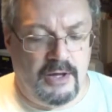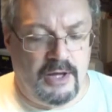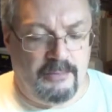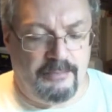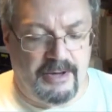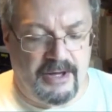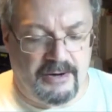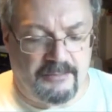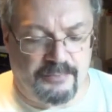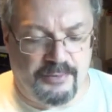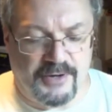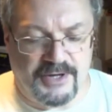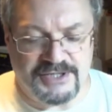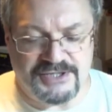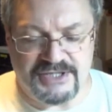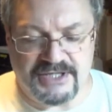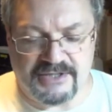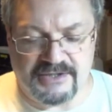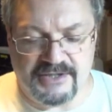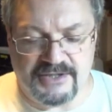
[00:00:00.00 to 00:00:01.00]
about a
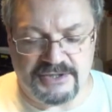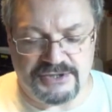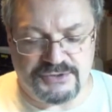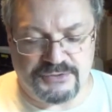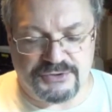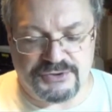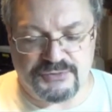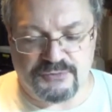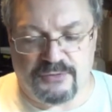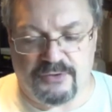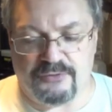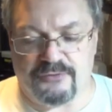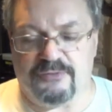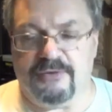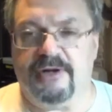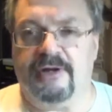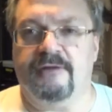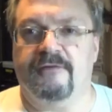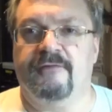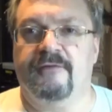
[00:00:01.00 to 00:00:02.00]
project that George
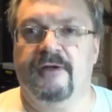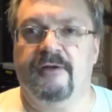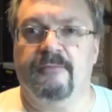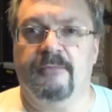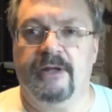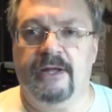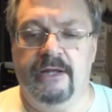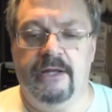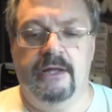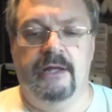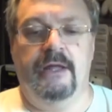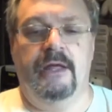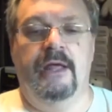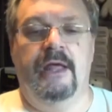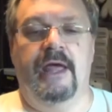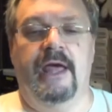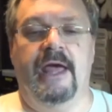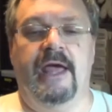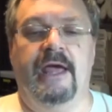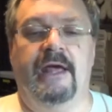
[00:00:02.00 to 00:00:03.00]
Waldron had sent me,
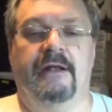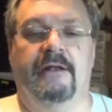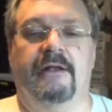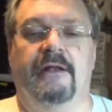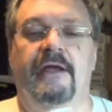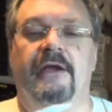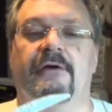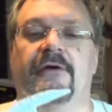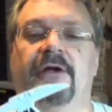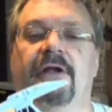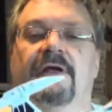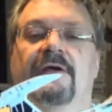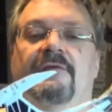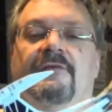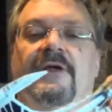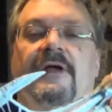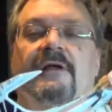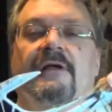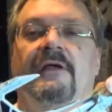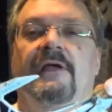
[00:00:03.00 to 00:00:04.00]
and here it
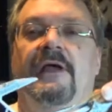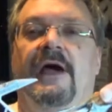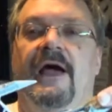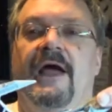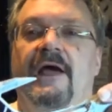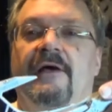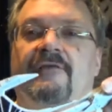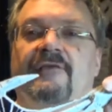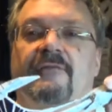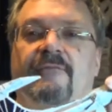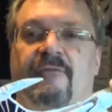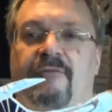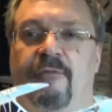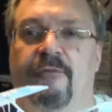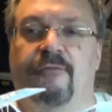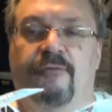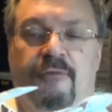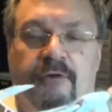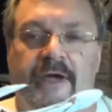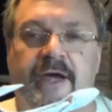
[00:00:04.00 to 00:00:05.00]
is. I asked him if it
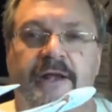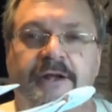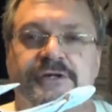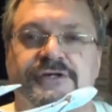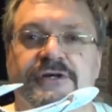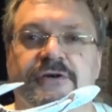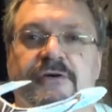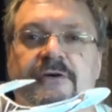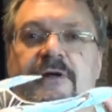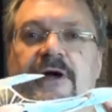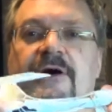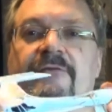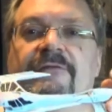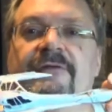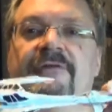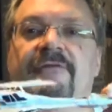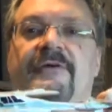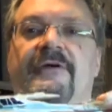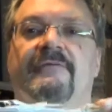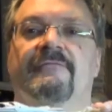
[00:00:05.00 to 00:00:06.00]
was okay to show it off.
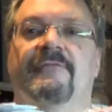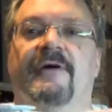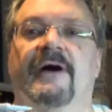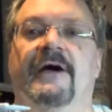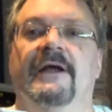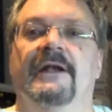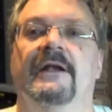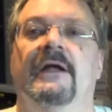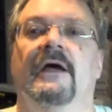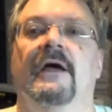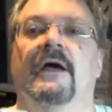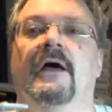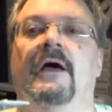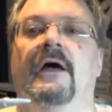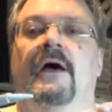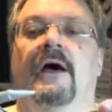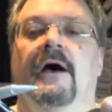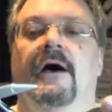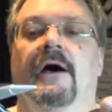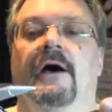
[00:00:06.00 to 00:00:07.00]
He said fine.
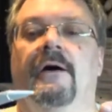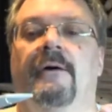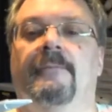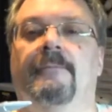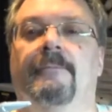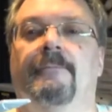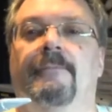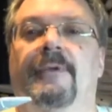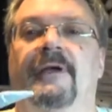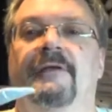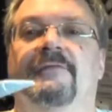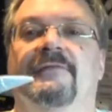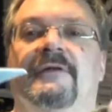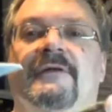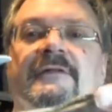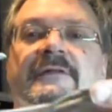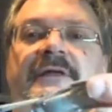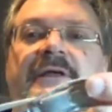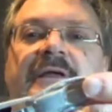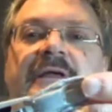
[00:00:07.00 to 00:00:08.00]

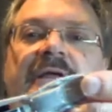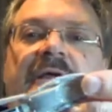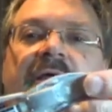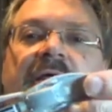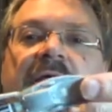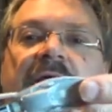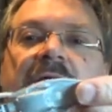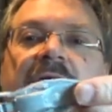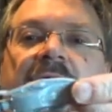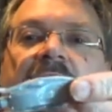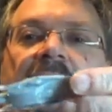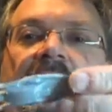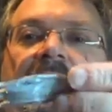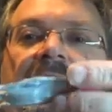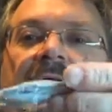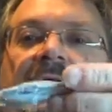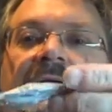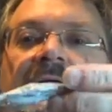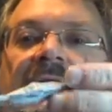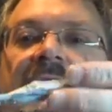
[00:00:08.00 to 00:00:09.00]
Basically,
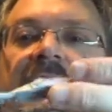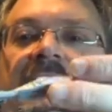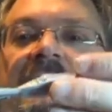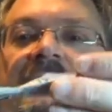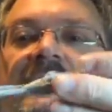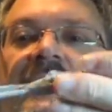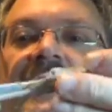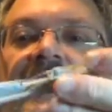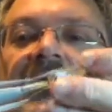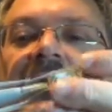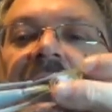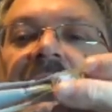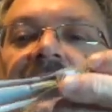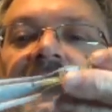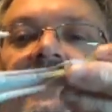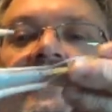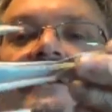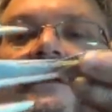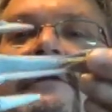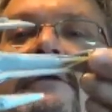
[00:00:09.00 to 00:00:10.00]
it is
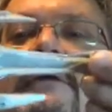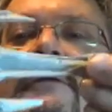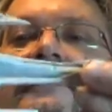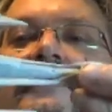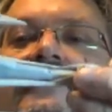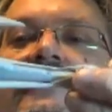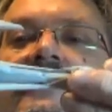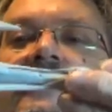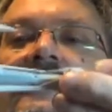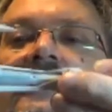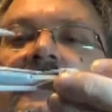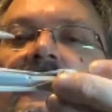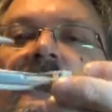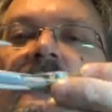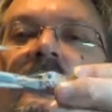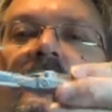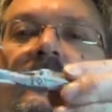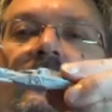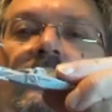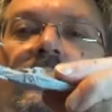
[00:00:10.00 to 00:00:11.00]
a
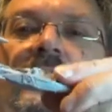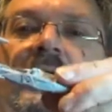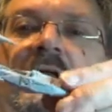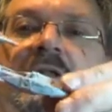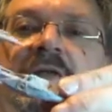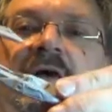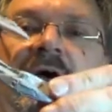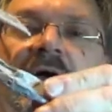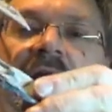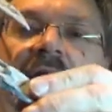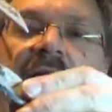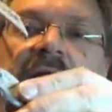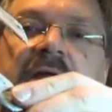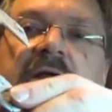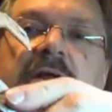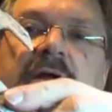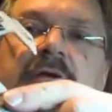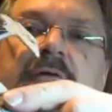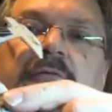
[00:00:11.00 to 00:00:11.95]
wee tiny